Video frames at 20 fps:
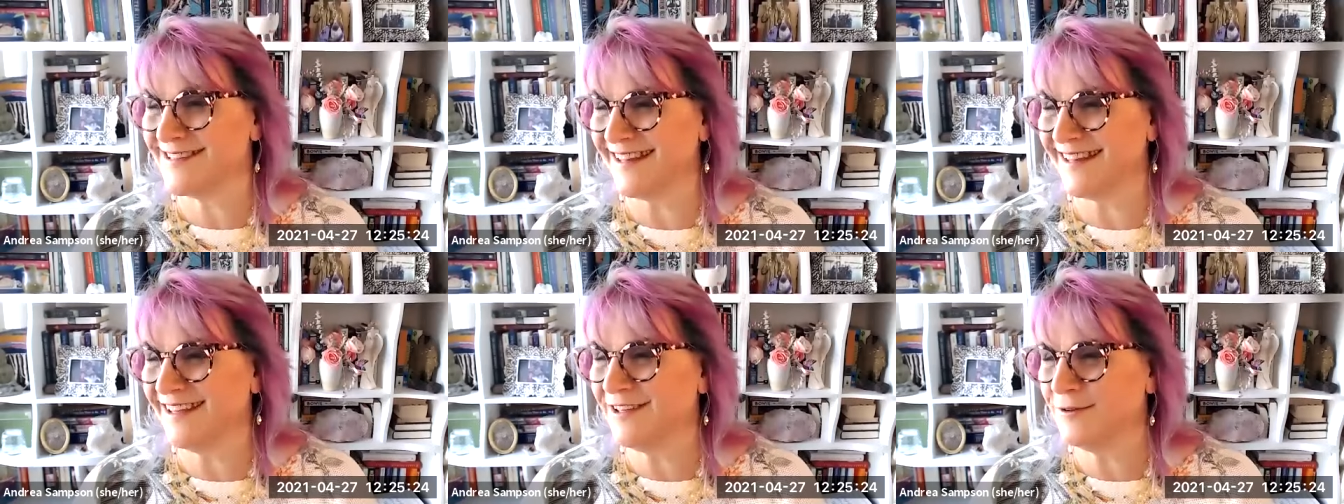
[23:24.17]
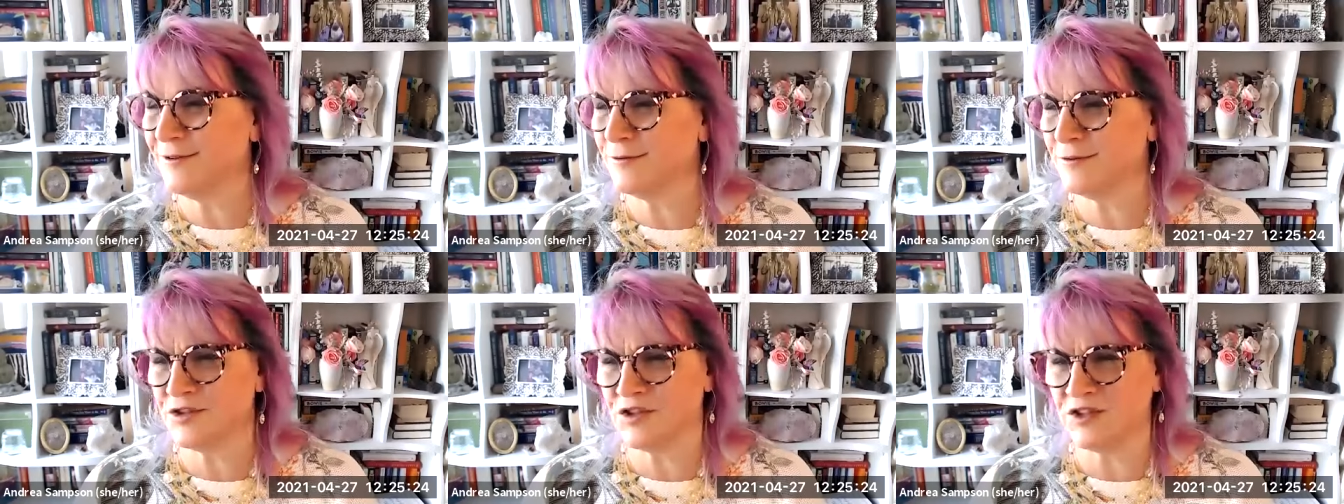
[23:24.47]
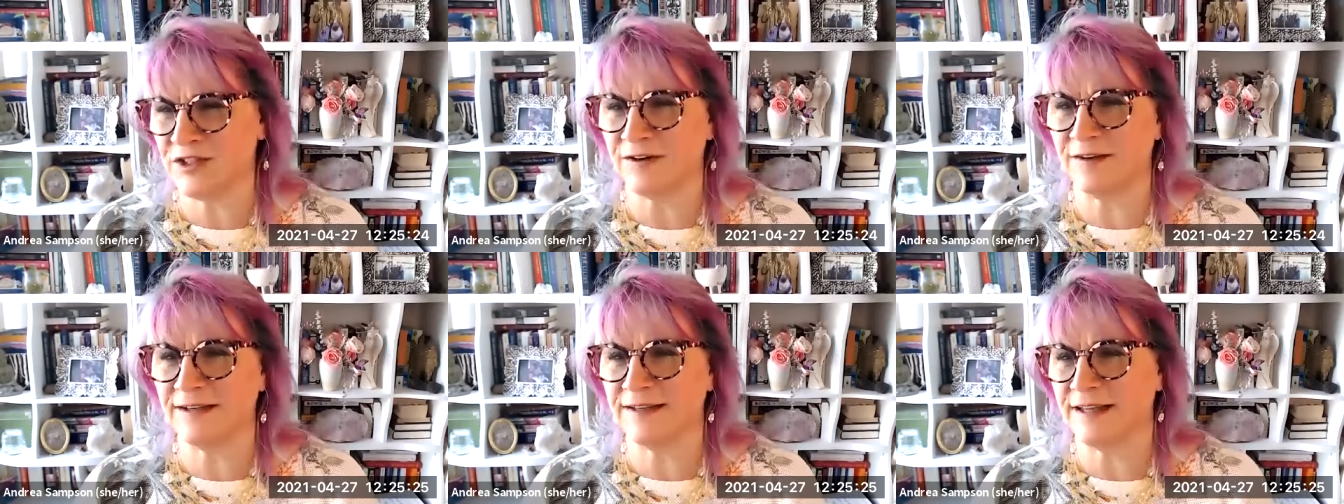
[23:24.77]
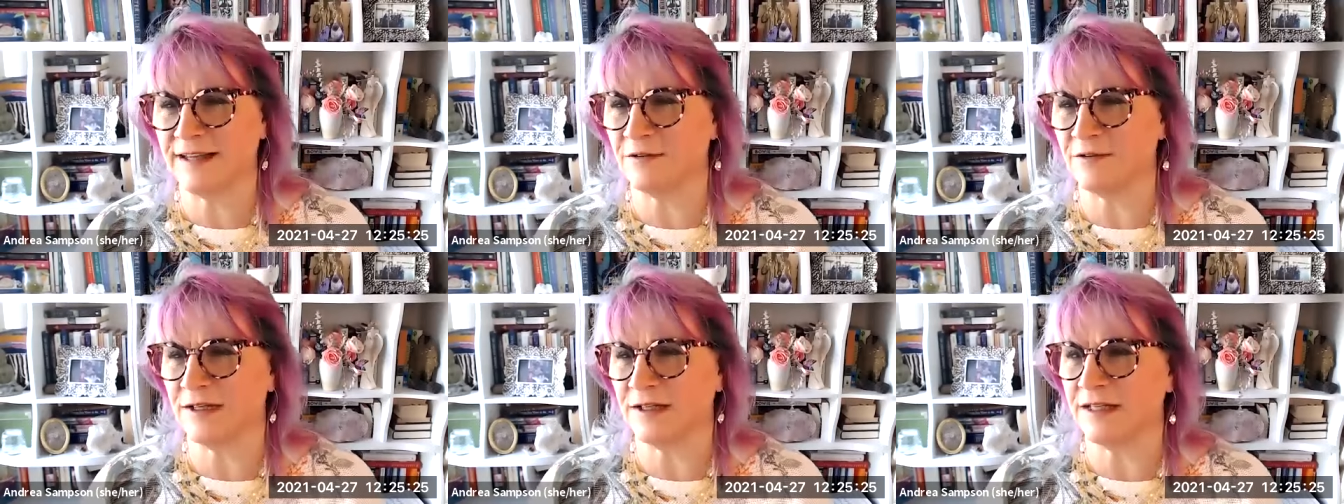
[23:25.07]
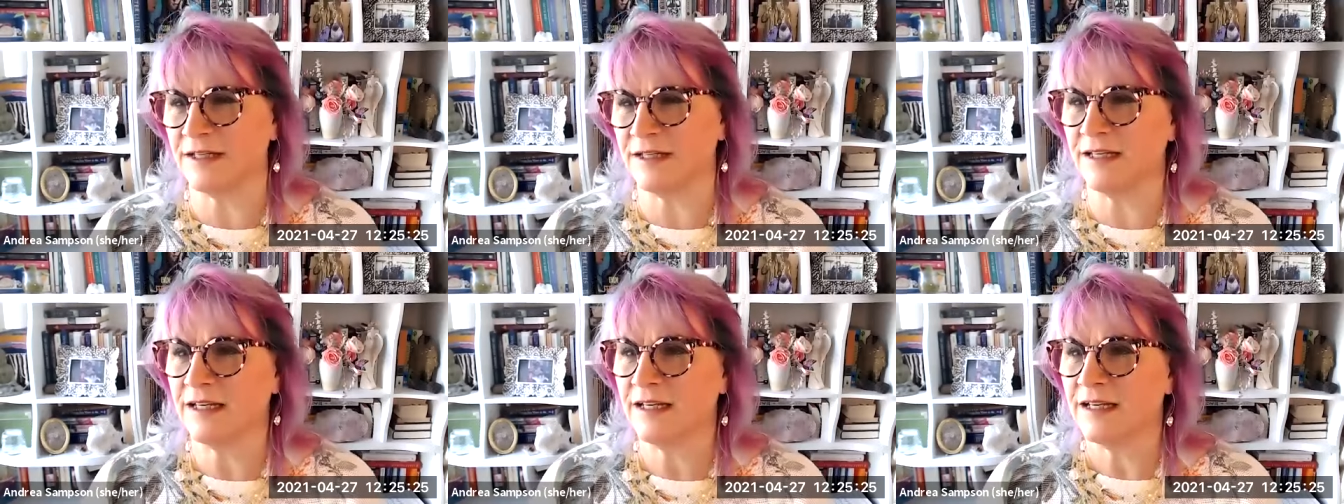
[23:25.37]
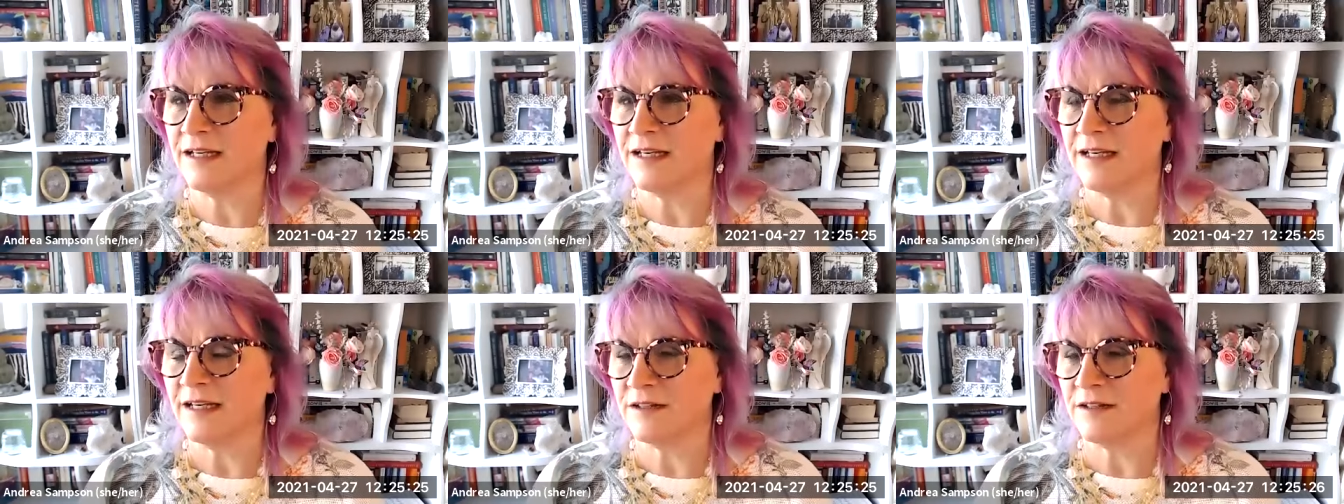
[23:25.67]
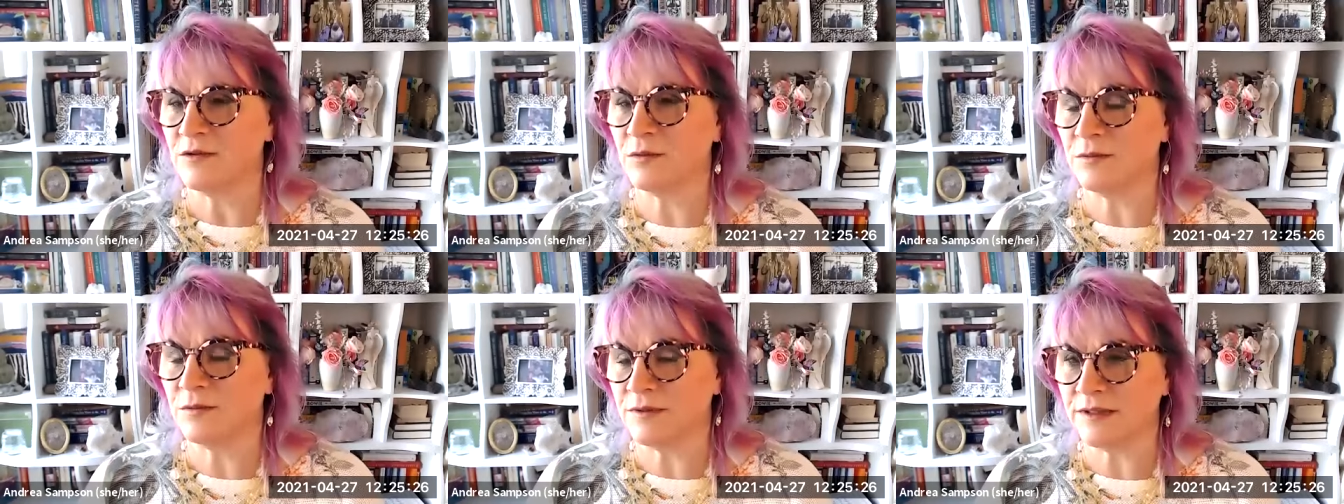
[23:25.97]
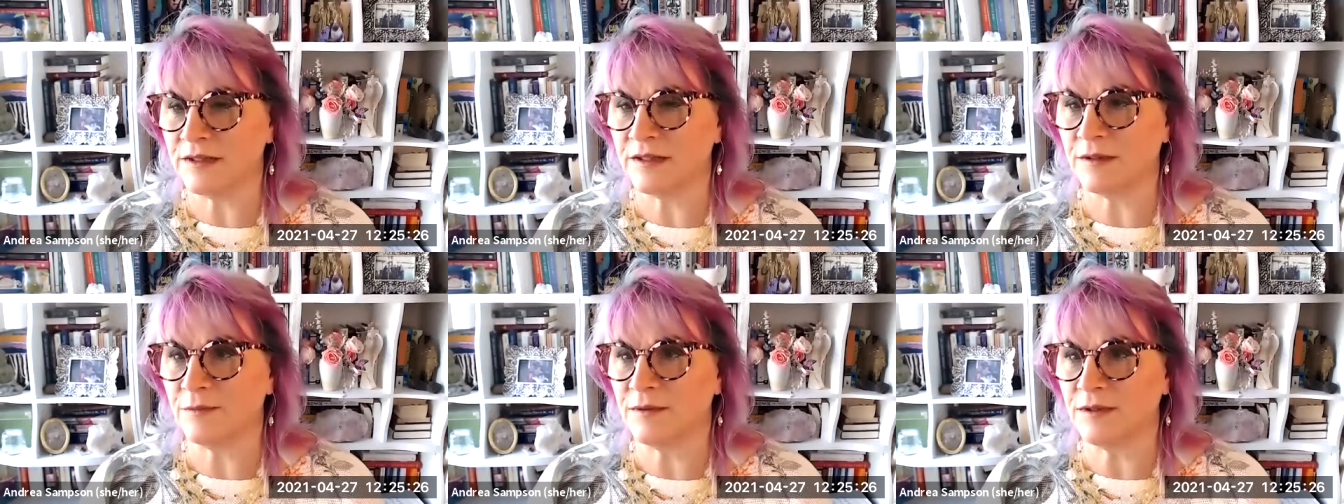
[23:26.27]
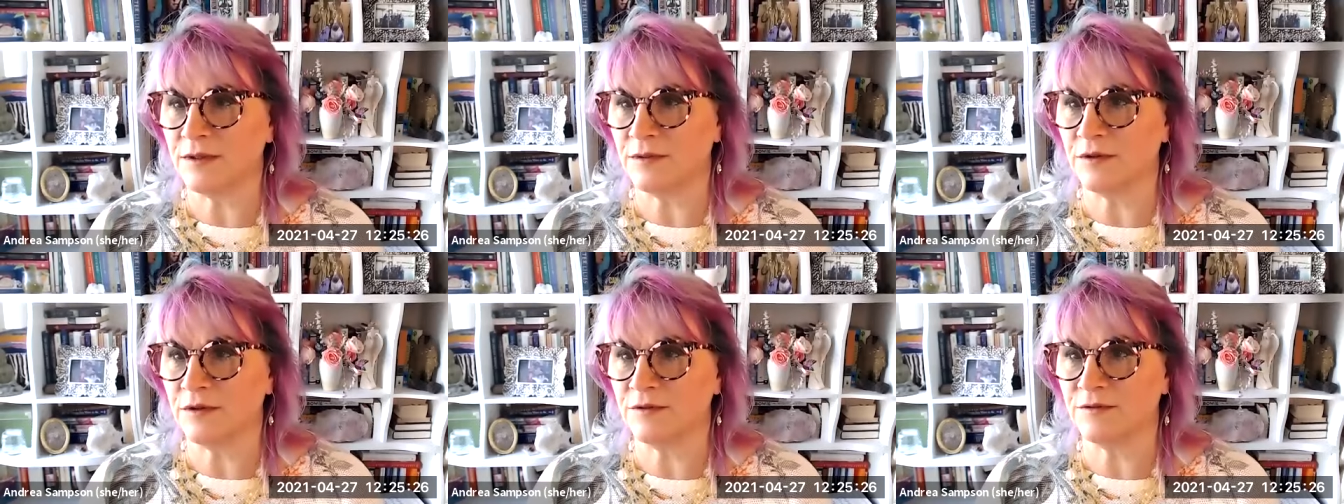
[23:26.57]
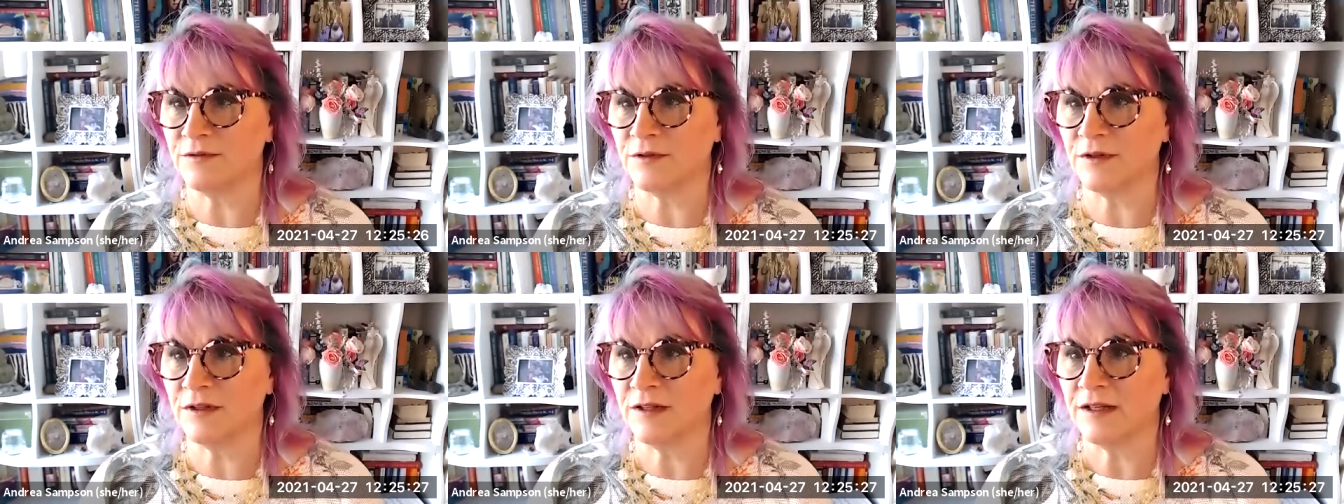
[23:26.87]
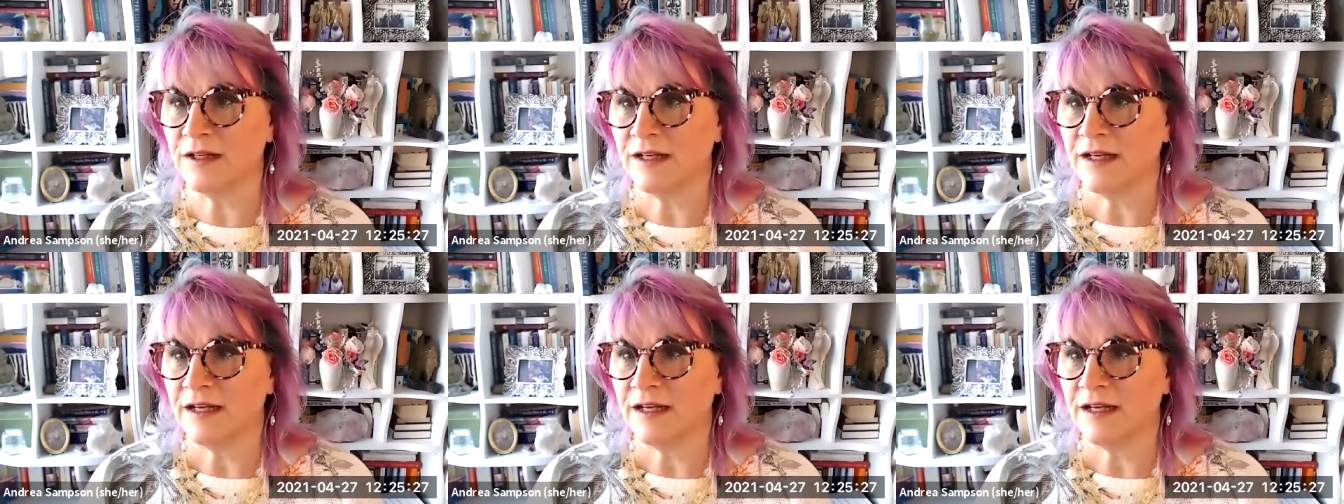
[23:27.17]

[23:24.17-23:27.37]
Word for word: Thank you for sharing that, Ricky. It's really beautiful.